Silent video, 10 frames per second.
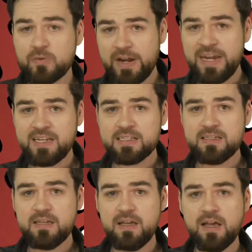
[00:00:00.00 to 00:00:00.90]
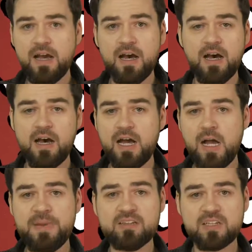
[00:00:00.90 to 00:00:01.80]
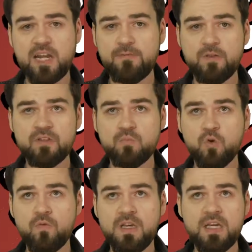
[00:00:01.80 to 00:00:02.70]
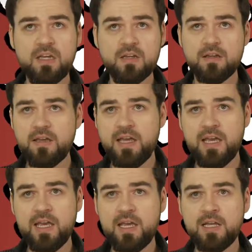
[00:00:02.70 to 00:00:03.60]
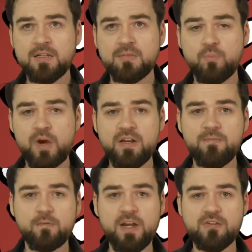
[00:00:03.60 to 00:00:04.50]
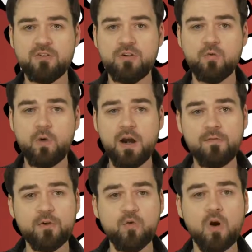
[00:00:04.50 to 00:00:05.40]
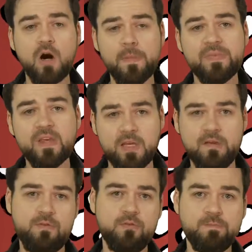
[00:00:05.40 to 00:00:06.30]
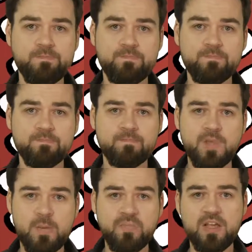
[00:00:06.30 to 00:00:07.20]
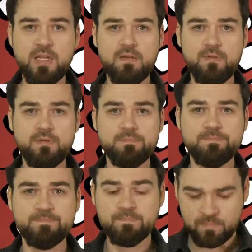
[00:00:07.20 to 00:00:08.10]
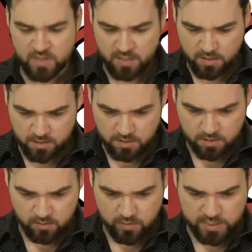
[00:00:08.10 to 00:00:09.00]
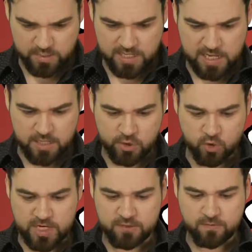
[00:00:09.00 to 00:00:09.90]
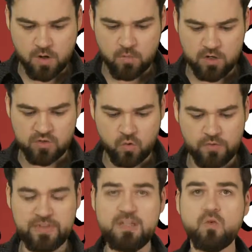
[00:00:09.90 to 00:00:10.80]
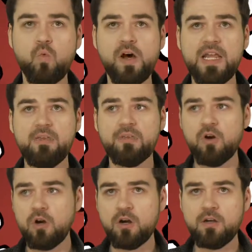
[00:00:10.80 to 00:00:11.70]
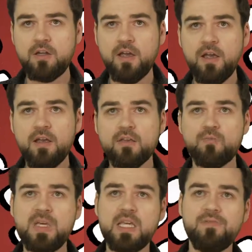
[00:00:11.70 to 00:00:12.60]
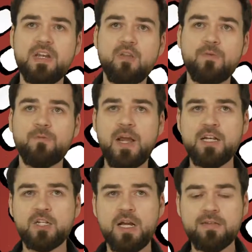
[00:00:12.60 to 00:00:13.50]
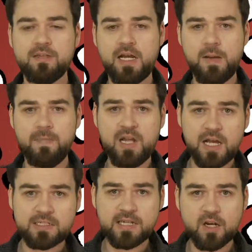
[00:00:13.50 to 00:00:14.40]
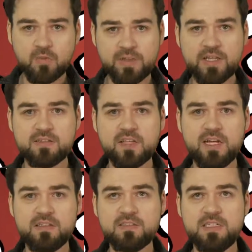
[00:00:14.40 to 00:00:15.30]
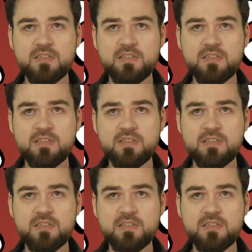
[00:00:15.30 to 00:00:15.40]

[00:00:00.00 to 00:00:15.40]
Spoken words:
great. I'm excited for this movie, and Brendan Fraser, wherever you are, I'm thinking of you. I'm thinking of you. All right, and Transformers on the 23rd. Speaking of another franchise that I'm not terribly excited to see